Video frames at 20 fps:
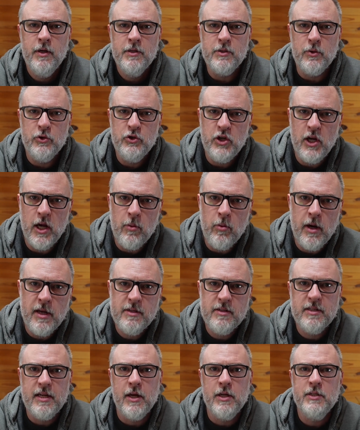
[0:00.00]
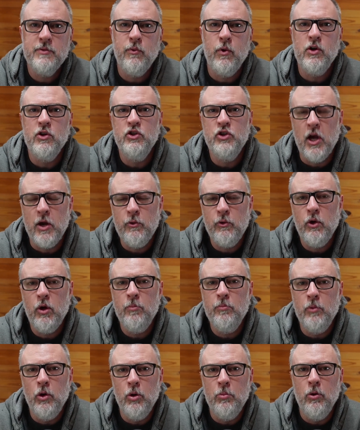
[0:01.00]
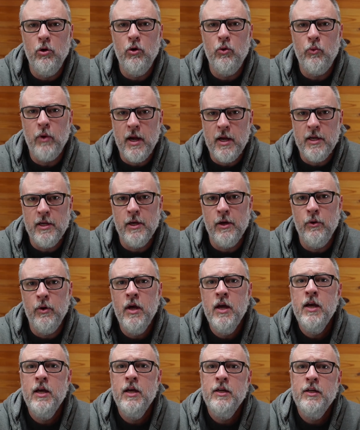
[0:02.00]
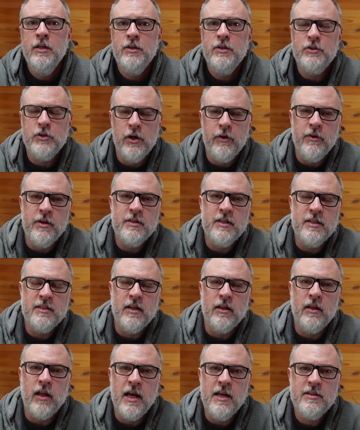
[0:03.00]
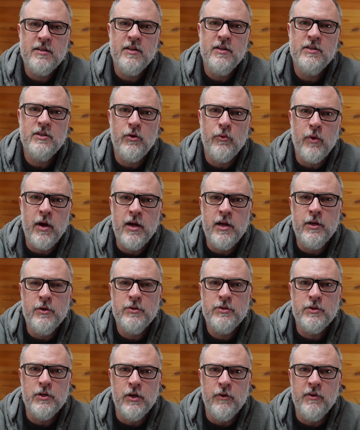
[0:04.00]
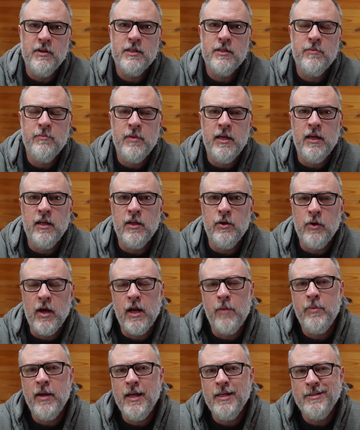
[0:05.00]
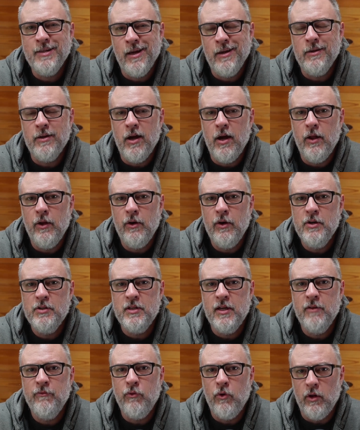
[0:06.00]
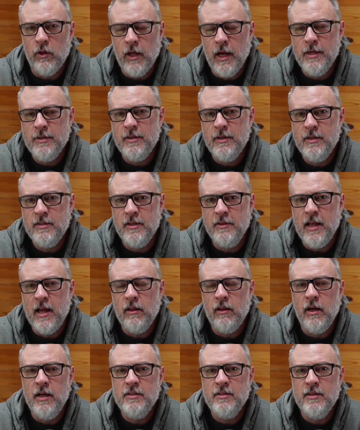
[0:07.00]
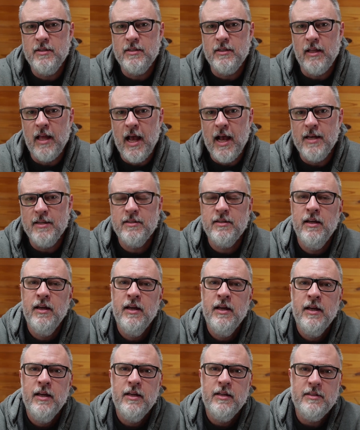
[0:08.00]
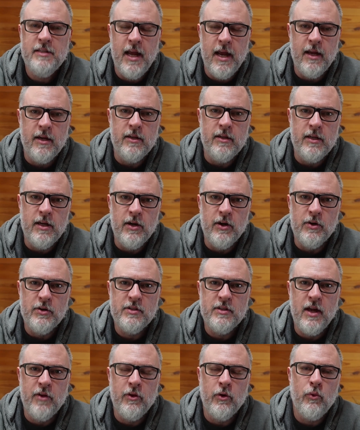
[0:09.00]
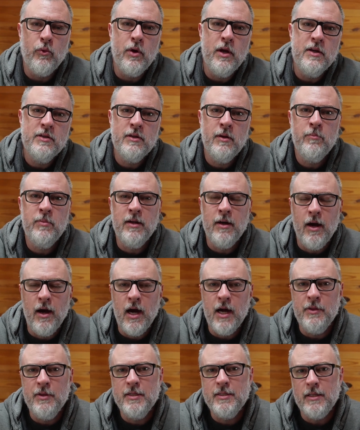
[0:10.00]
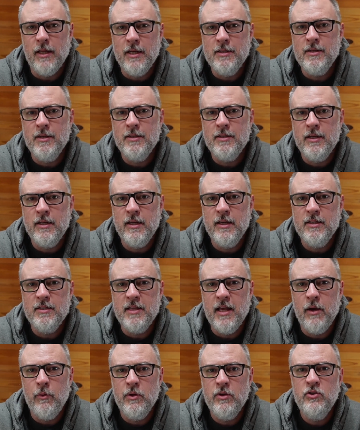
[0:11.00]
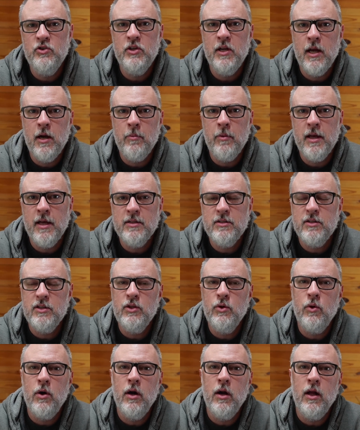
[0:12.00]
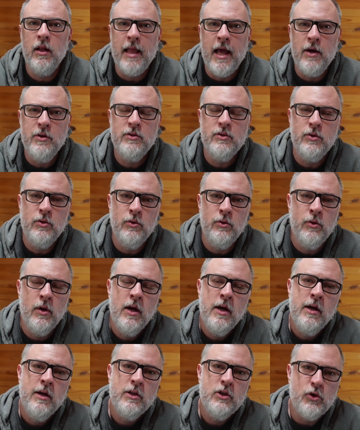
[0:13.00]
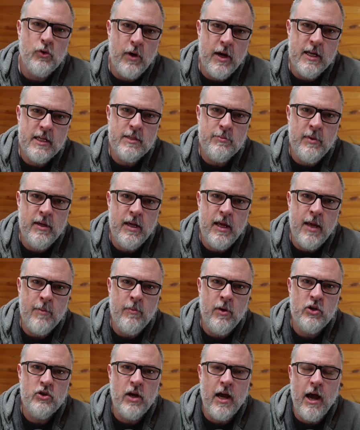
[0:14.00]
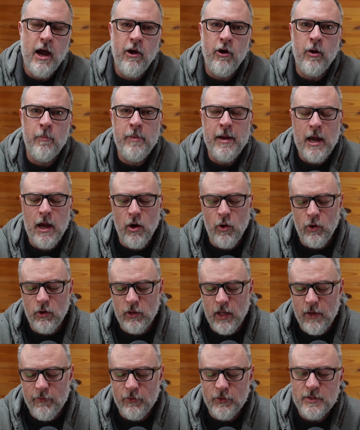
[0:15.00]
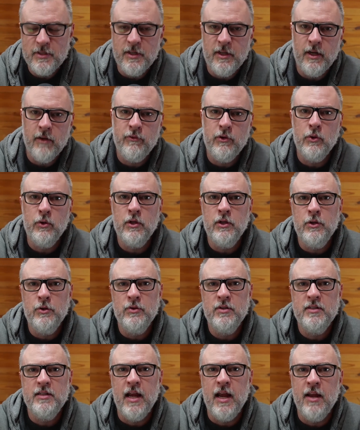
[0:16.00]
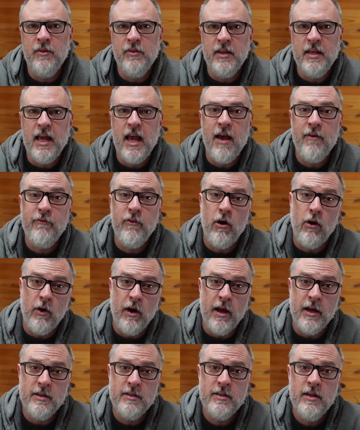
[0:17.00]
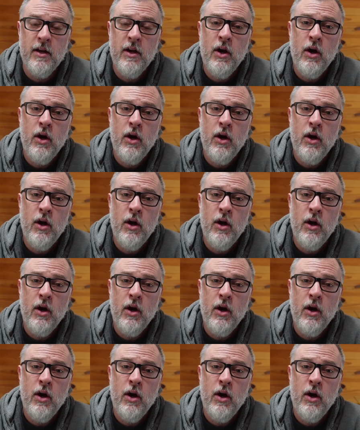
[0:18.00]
So GMRS stands for General Mobile Radio Service. It's a licensed radio service, meaning you've got to pay $10 for a license, and that license lasts 10 years. Now, the reason behind this licensing is that with GMRS, you are allowed to transmit at much higher power levels than if you were to use, say, the FRS